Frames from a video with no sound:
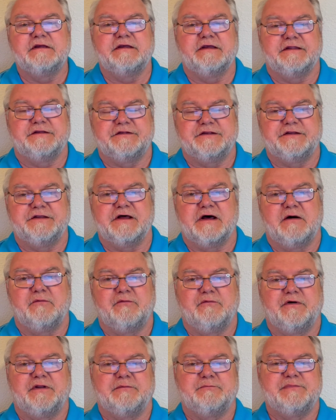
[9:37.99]
and did not
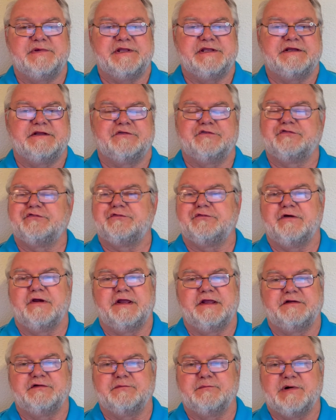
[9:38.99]
want to be
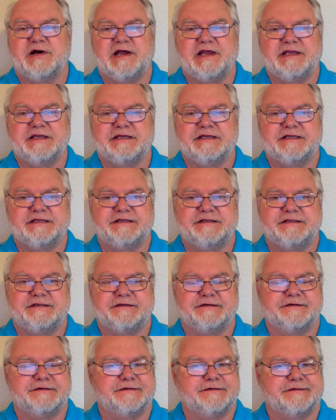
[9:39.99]
constrained by
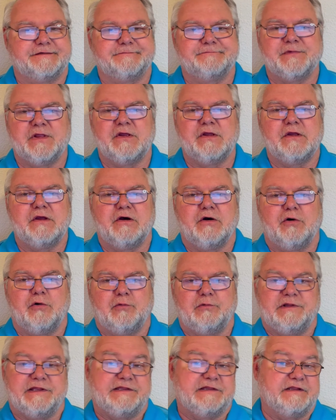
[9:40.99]
any
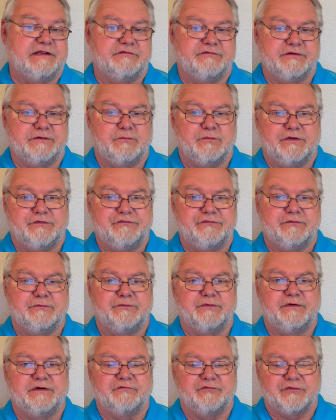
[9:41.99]
holy living
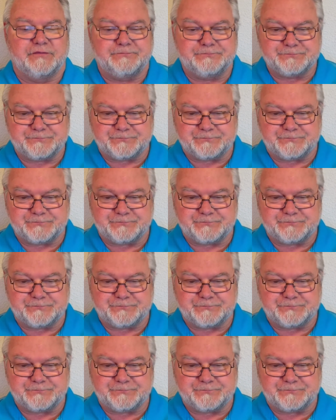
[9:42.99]
whatsoever.